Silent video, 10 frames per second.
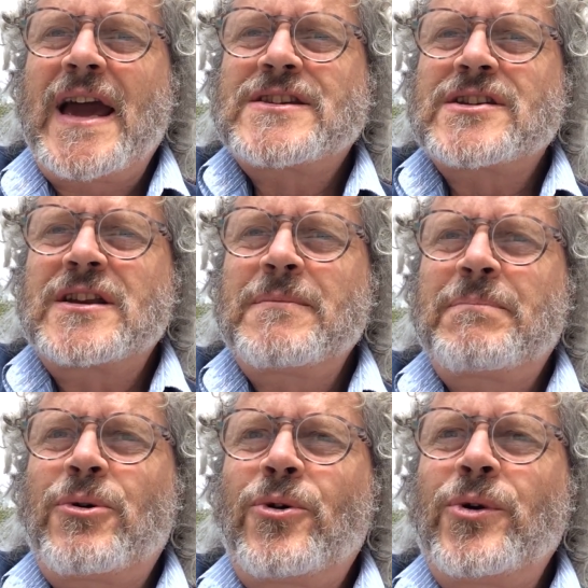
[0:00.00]
it's an
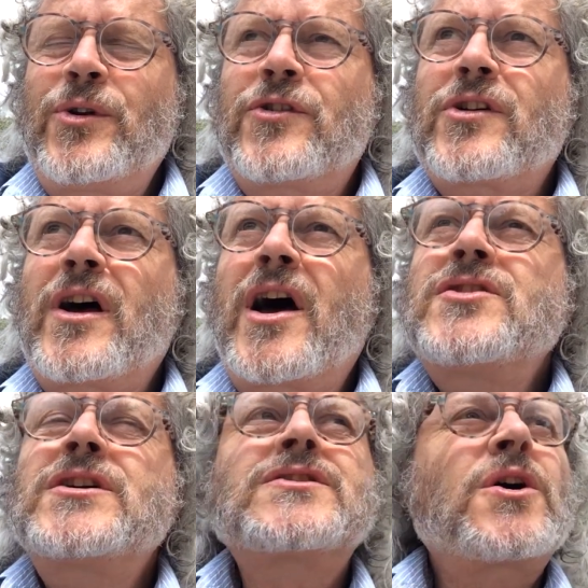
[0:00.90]
important
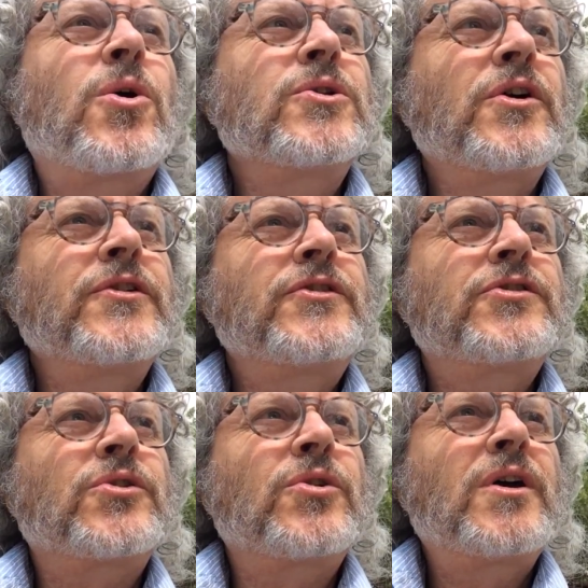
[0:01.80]
idea to hold on
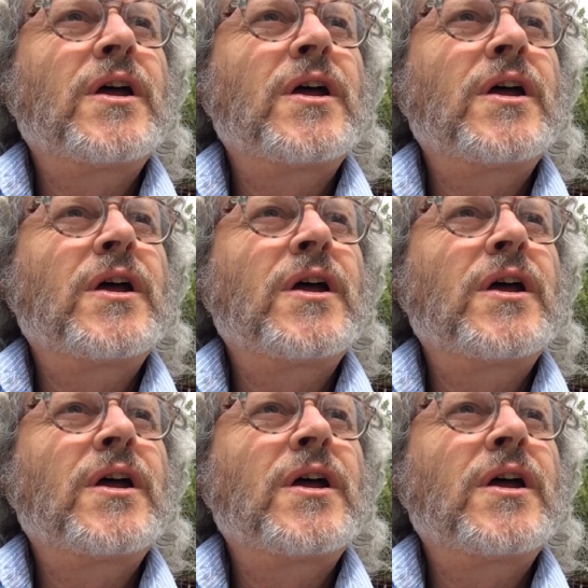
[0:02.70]
to,